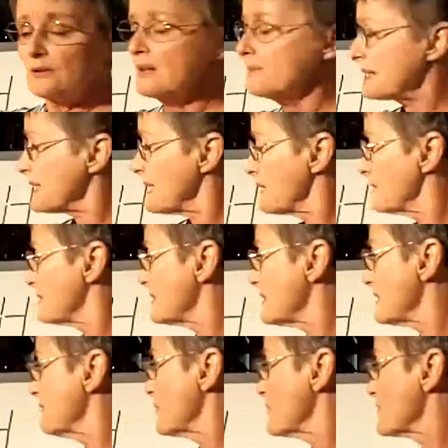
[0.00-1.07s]
Let me take the
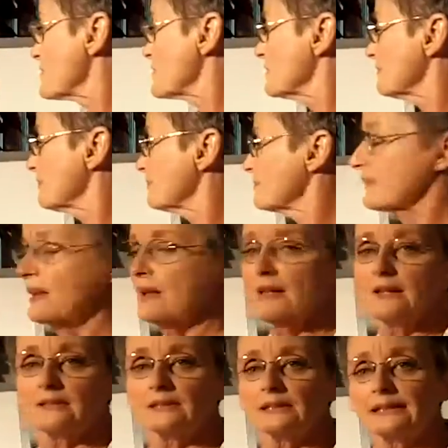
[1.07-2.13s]
D first.
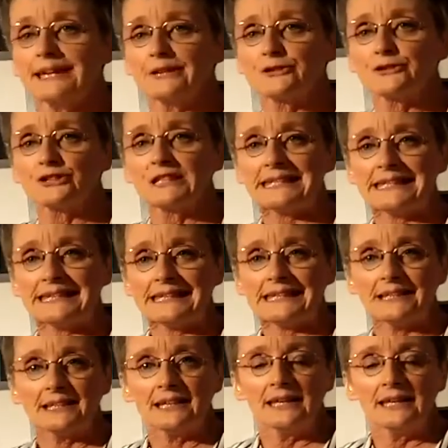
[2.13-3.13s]
The letter D.